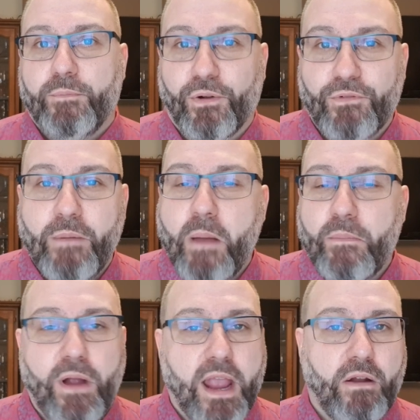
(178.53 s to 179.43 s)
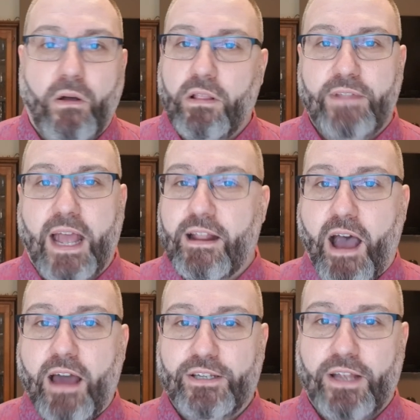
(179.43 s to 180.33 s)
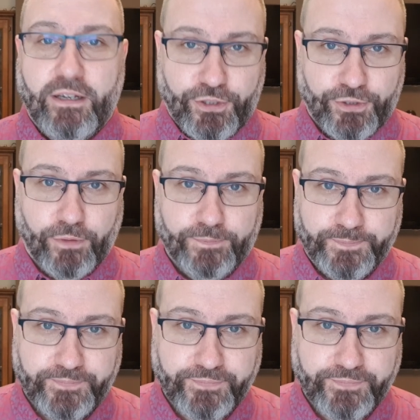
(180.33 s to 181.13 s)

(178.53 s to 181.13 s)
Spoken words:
But remember, in all of that, God is on the throne.